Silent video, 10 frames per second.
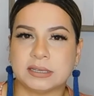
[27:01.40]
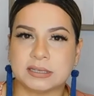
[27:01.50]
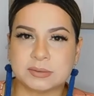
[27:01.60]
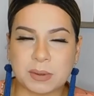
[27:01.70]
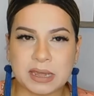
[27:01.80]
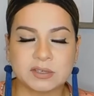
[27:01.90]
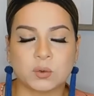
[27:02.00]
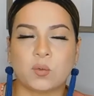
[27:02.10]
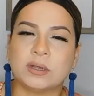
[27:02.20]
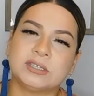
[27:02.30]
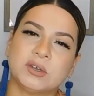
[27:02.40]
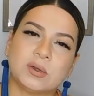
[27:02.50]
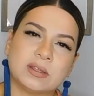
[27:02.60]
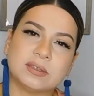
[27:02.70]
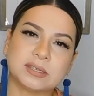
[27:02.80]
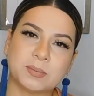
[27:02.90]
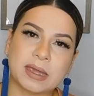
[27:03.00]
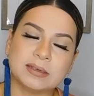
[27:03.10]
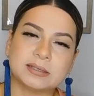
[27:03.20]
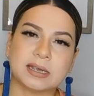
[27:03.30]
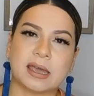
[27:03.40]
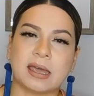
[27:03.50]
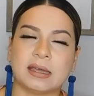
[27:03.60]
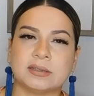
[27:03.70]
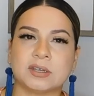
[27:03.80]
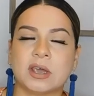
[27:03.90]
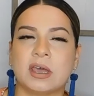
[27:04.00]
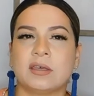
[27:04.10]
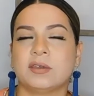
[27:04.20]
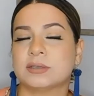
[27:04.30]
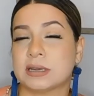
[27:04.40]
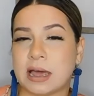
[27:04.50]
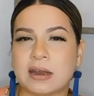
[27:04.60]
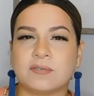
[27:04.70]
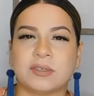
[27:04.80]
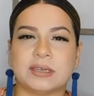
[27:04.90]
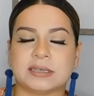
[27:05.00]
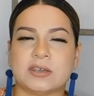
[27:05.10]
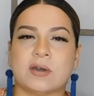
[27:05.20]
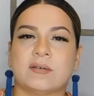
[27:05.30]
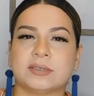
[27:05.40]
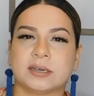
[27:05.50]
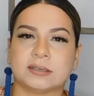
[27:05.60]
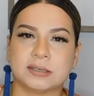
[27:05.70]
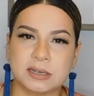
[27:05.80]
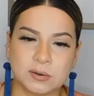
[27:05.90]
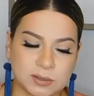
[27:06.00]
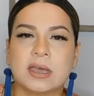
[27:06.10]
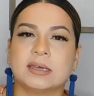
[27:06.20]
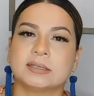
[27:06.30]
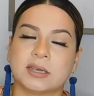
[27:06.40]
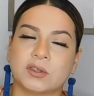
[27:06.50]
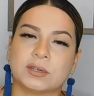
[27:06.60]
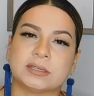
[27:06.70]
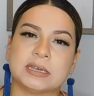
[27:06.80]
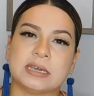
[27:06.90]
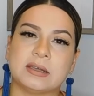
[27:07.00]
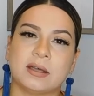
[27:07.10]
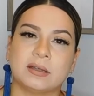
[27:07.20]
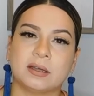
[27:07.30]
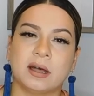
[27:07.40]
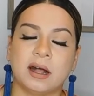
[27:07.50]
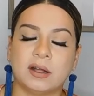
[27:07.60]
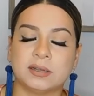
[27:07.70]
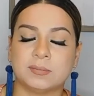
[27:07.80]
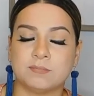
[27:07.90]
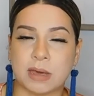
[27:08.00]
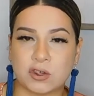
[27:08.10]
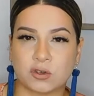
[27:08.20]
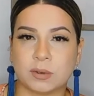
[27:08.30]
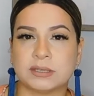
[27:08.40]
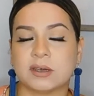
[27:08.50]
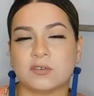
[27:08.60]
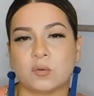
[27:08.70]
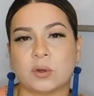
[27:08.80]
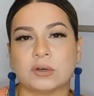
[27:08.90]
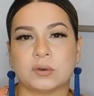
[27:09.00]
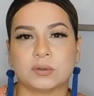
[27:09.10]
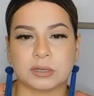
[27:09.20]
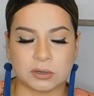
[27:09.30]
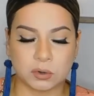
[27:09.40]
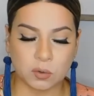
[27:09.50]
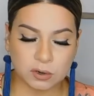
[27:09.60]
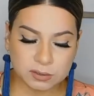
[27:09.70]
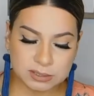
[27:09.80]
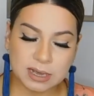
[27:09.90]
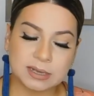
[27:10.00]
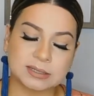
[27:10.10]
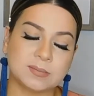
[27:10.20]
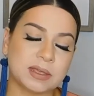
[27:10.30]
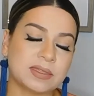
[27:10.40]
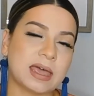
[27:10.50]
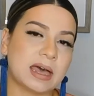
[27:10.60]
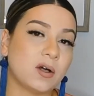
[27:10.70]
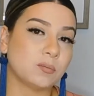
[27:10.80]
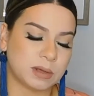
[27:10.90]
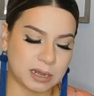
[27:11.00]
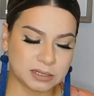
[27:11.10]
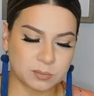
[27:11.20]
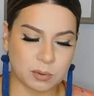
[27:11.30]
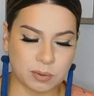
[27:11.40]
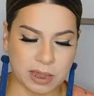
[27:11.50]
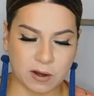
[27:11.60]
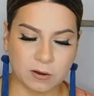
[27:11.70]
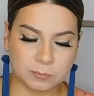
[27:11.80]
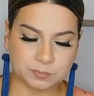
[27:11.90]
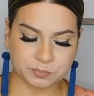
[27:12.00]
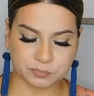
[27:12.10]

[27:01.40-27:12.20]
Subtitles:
the space, once you're in the space, and there's a lot of things that you have to consider, such as the measurements of your windows and doors. Something that helped me to prepare